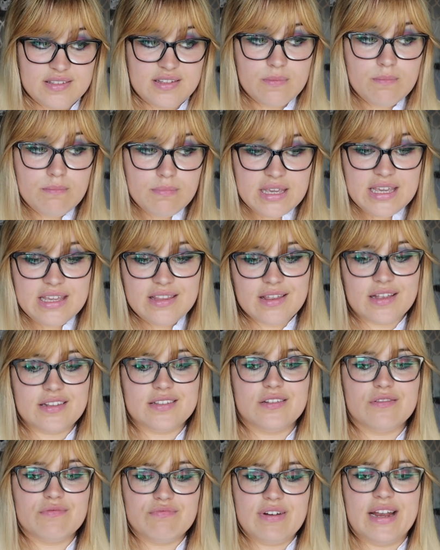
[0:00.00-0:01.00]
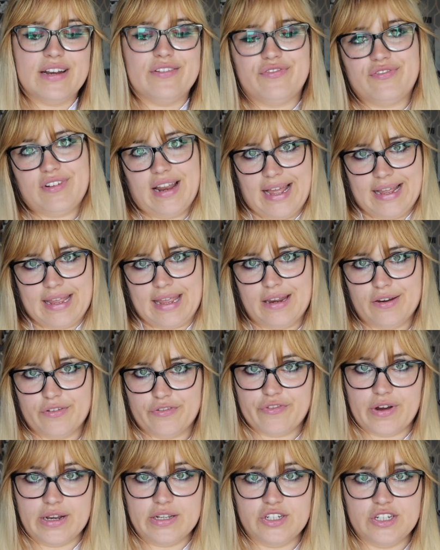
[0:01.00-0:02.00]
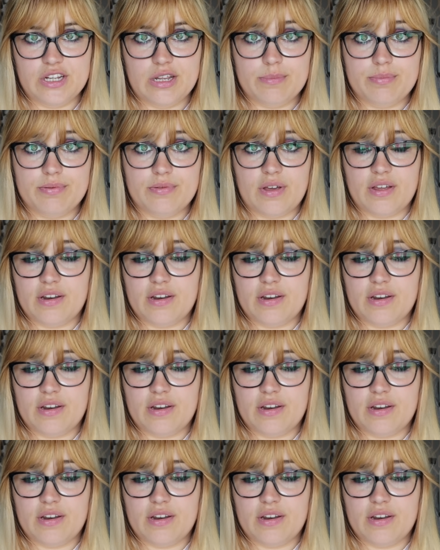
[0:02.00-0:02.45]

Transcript: to me that's a red flag in a friendship,